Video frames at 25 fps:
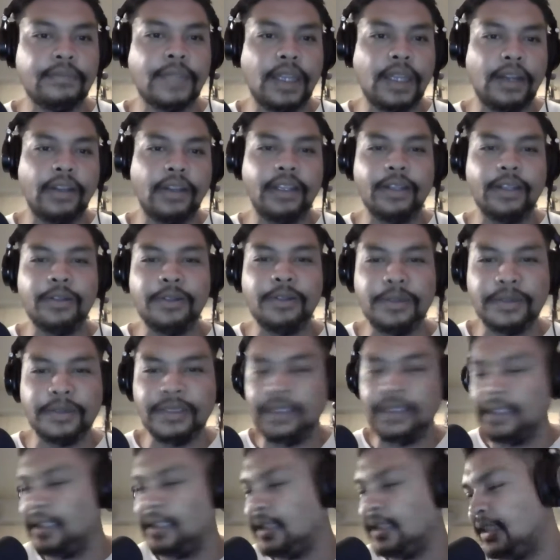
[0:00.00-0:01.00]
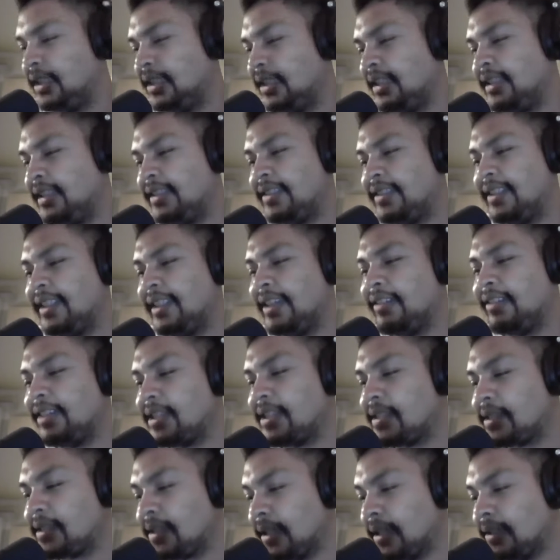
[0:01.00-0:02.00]
Oh yeah, cool. So there
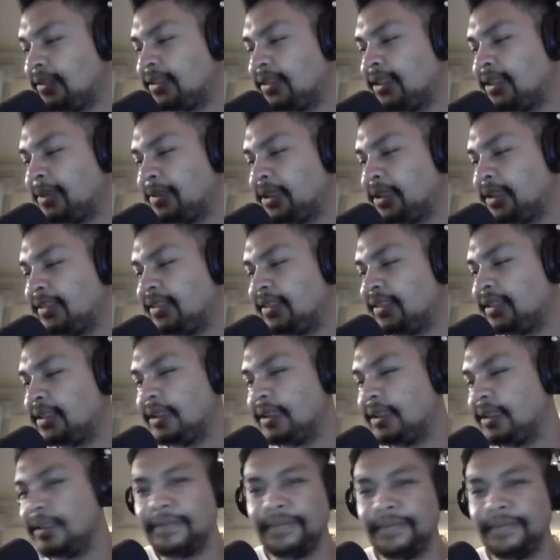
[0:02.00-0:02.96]
is sound coming out of the thing.